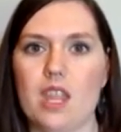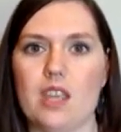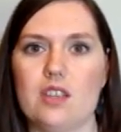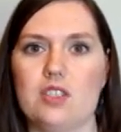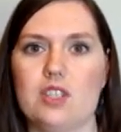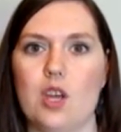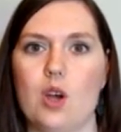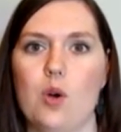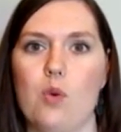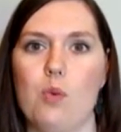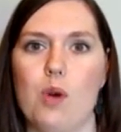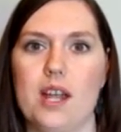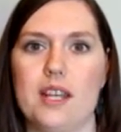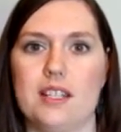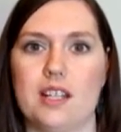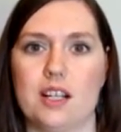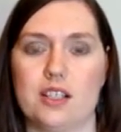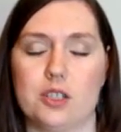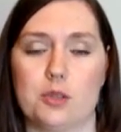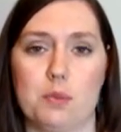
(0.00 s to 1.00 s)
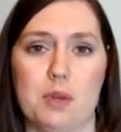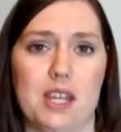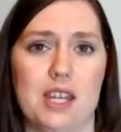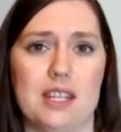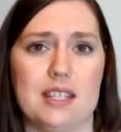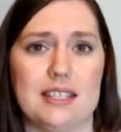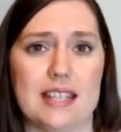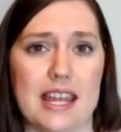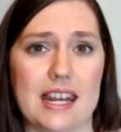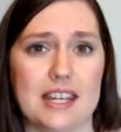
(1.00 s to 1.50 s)
So what Dr. P
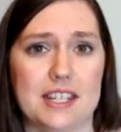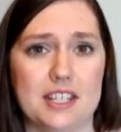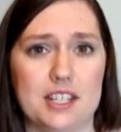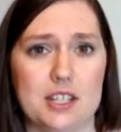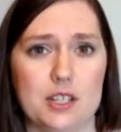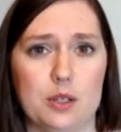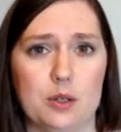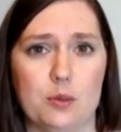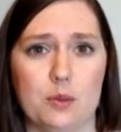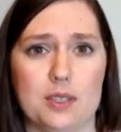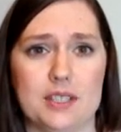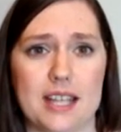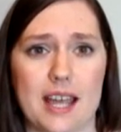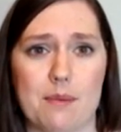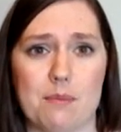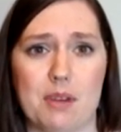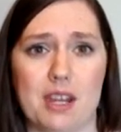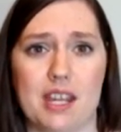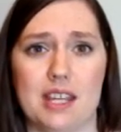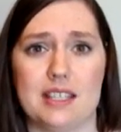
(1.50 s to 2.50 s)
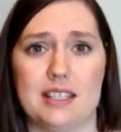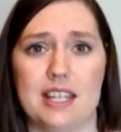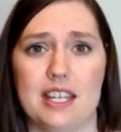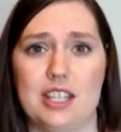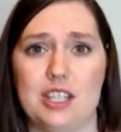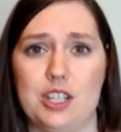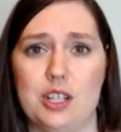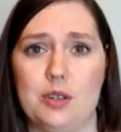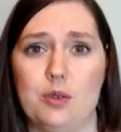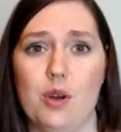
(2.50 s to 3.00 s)
decided to do was have me
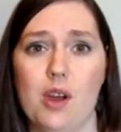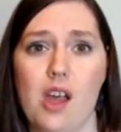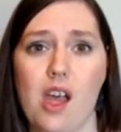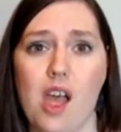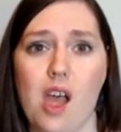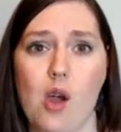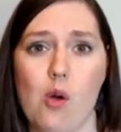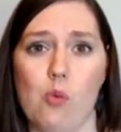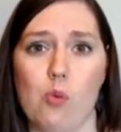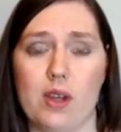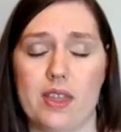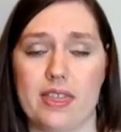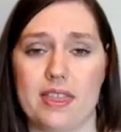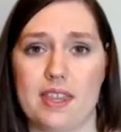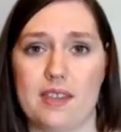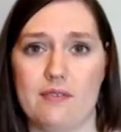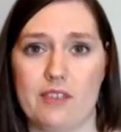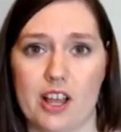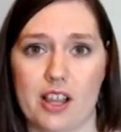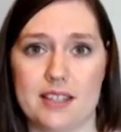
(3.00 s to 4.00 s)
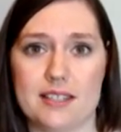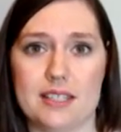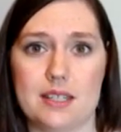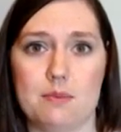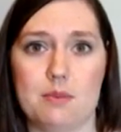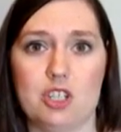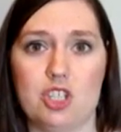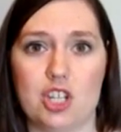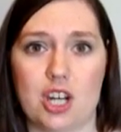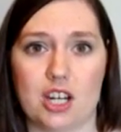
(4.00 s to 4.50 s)
continue with the
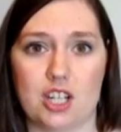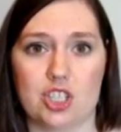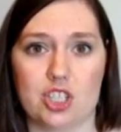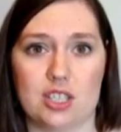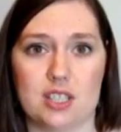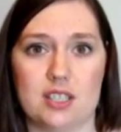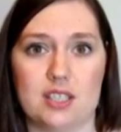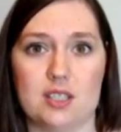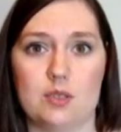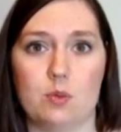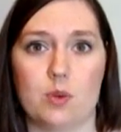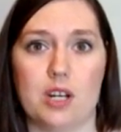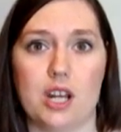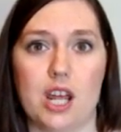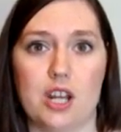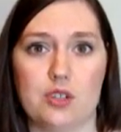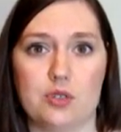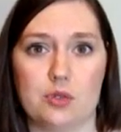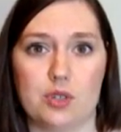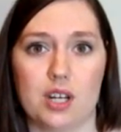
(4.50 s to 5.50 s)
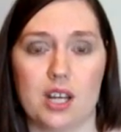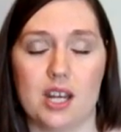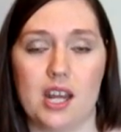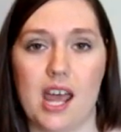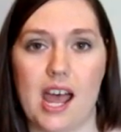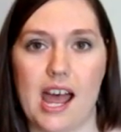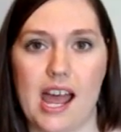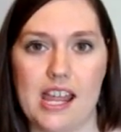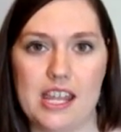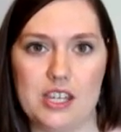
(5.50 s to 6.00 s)
Follistim injections,
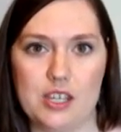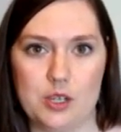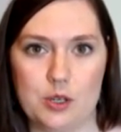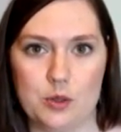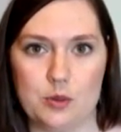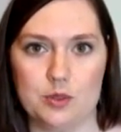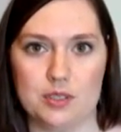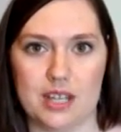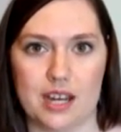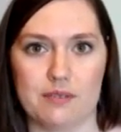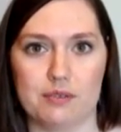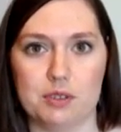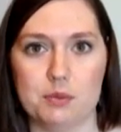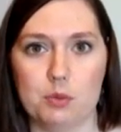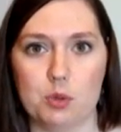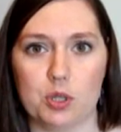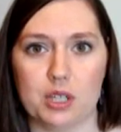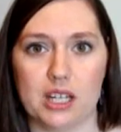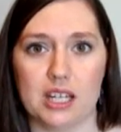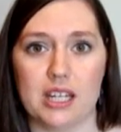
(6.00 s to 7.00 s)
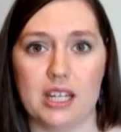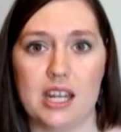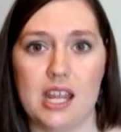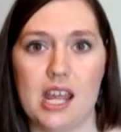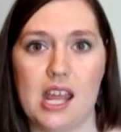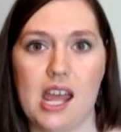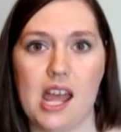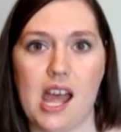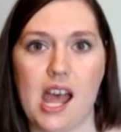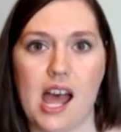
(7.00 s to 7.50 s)
100 IUs every morning,
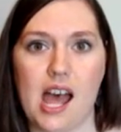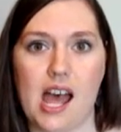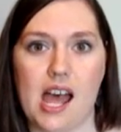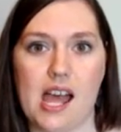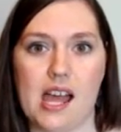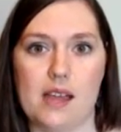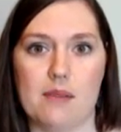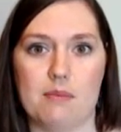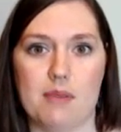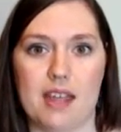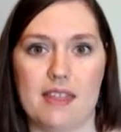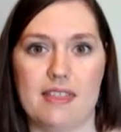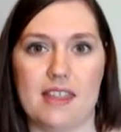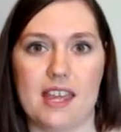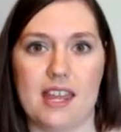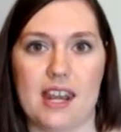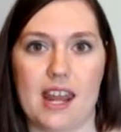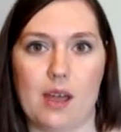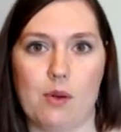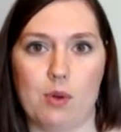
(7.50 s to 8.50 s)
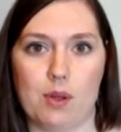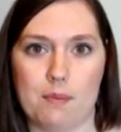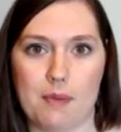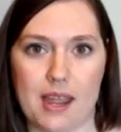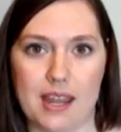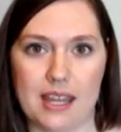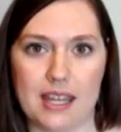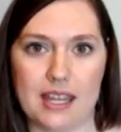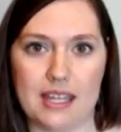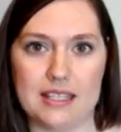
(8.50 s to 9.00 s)
and then I went
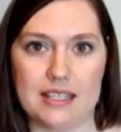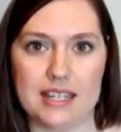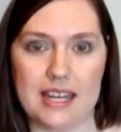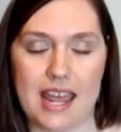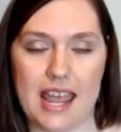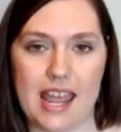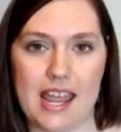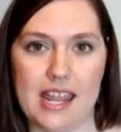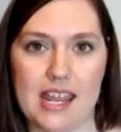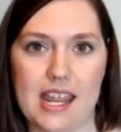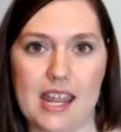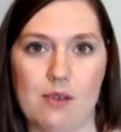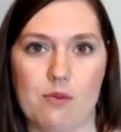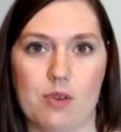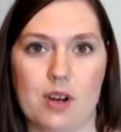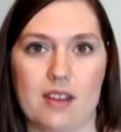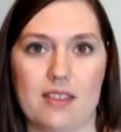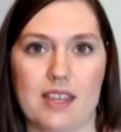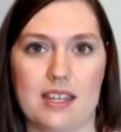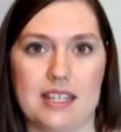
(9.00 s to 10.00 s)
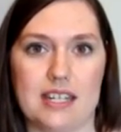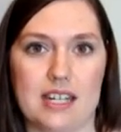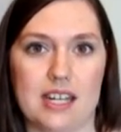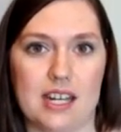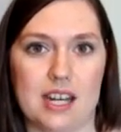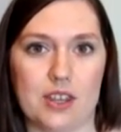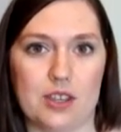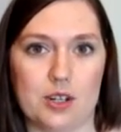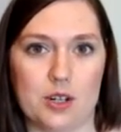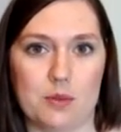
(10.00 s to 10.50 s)
back in today where they did
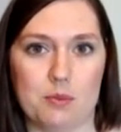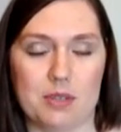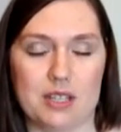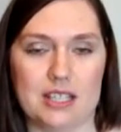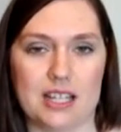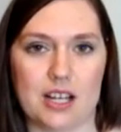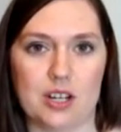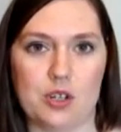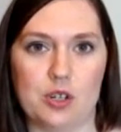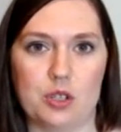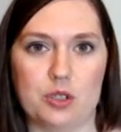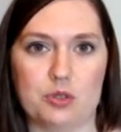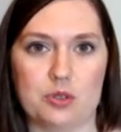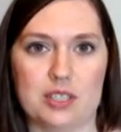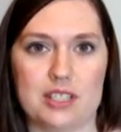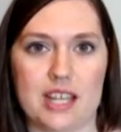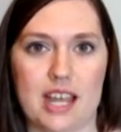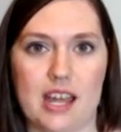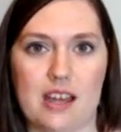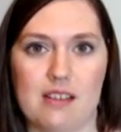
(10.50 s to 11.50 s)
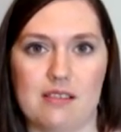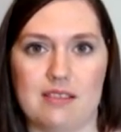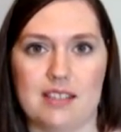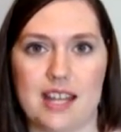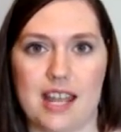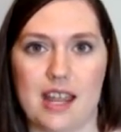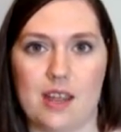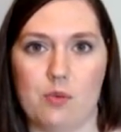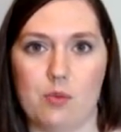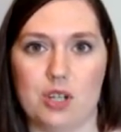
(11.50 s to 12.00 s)
another mid-cycle ultrasound
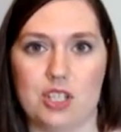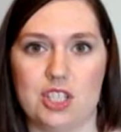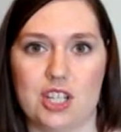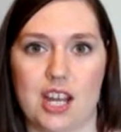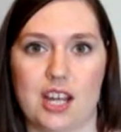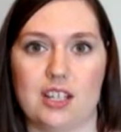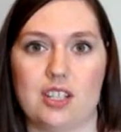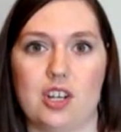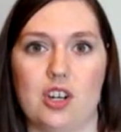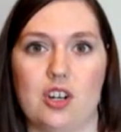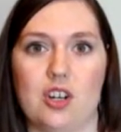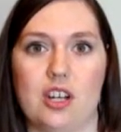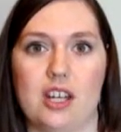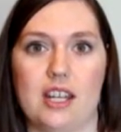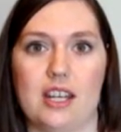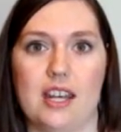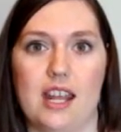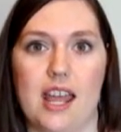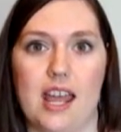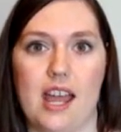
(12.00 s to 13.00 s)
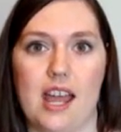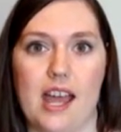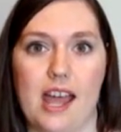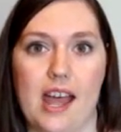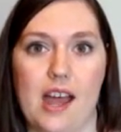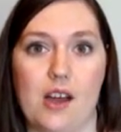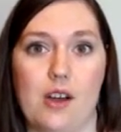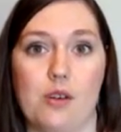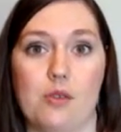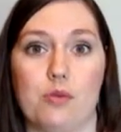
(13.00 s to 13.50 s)
and we checked on
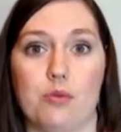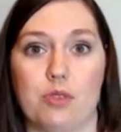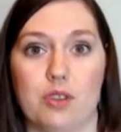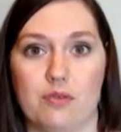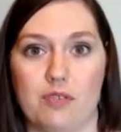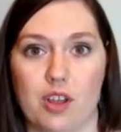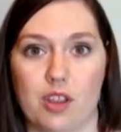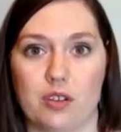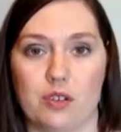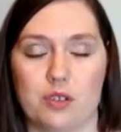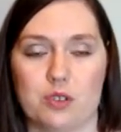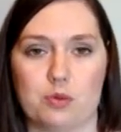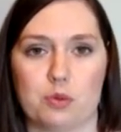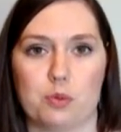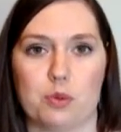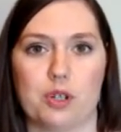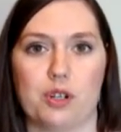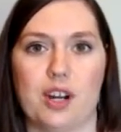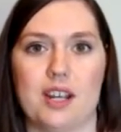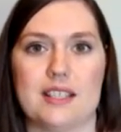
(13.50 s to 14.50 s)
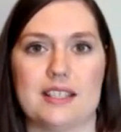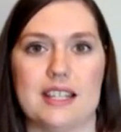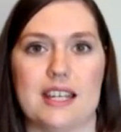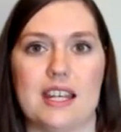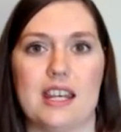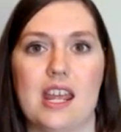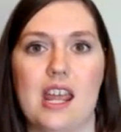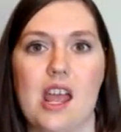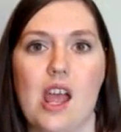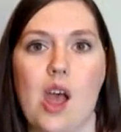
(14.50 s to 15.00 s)
how the follicles were progressing.